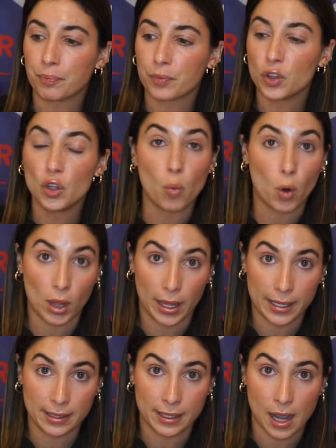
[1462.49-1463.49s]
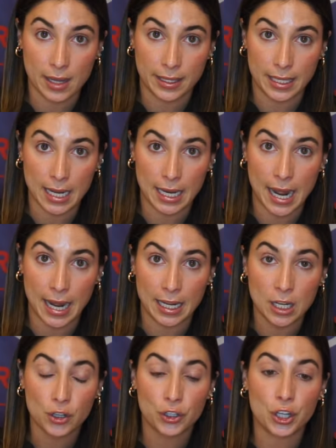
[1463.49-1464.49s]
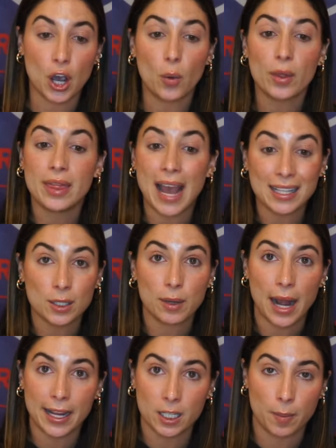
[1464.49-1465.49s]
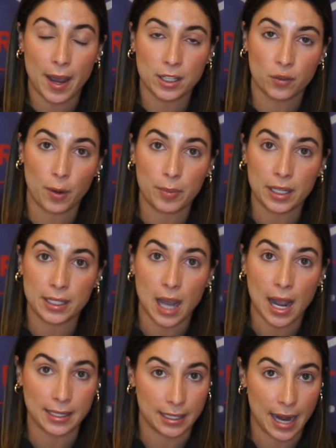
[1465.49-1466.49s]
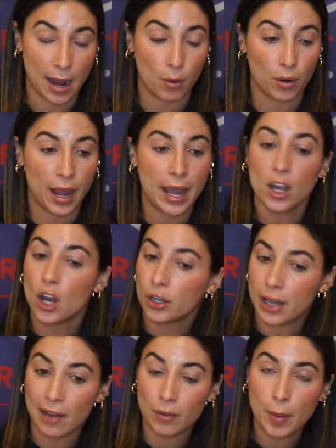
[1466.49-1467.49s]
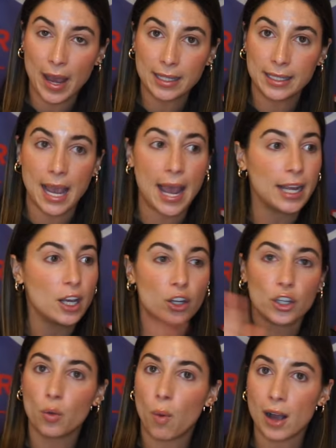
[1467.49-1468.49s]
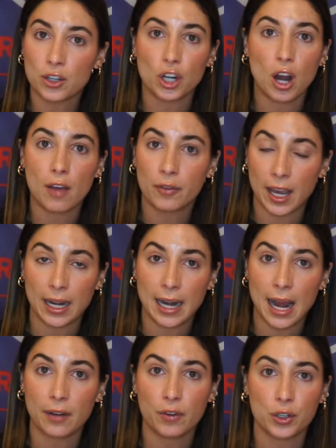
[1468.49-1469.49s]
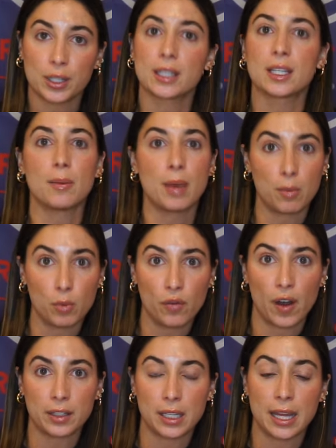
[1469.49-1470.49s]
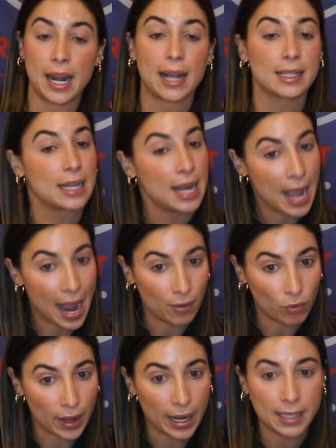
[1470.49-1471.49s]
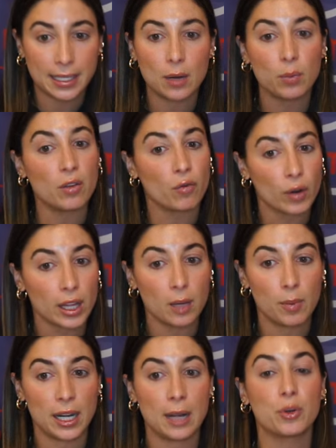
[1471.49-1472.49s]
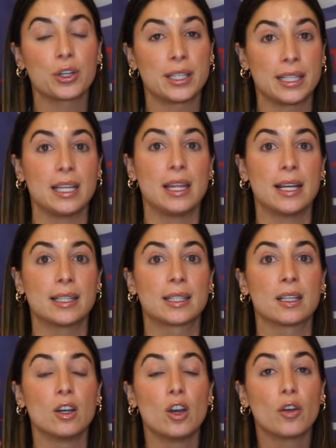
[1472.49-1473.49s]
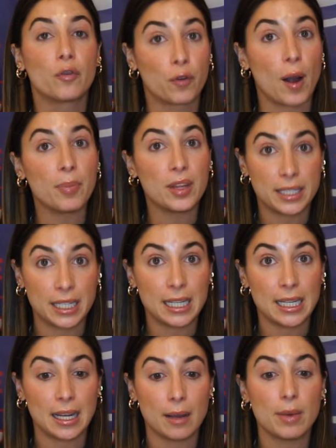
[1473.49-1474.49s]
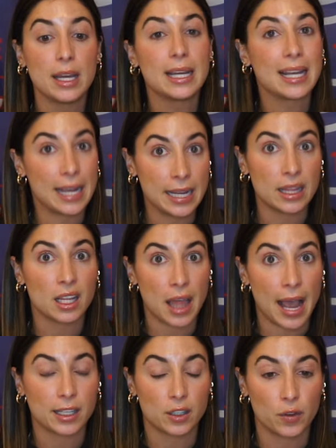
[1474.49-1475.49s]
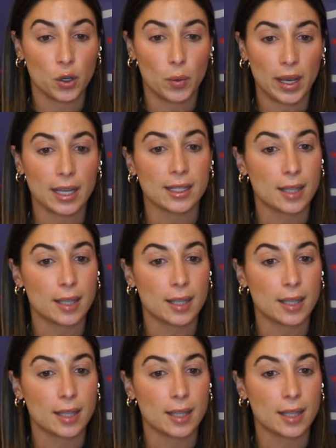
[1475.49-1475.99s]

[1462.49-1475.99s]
New Orleans on Sunday. So that's what I expect from these guys now, okay? You have a bad day, you wash it off, get it out of your system, and move on to the next. And like I said, we've really been able to see this from the team in the last few weeks.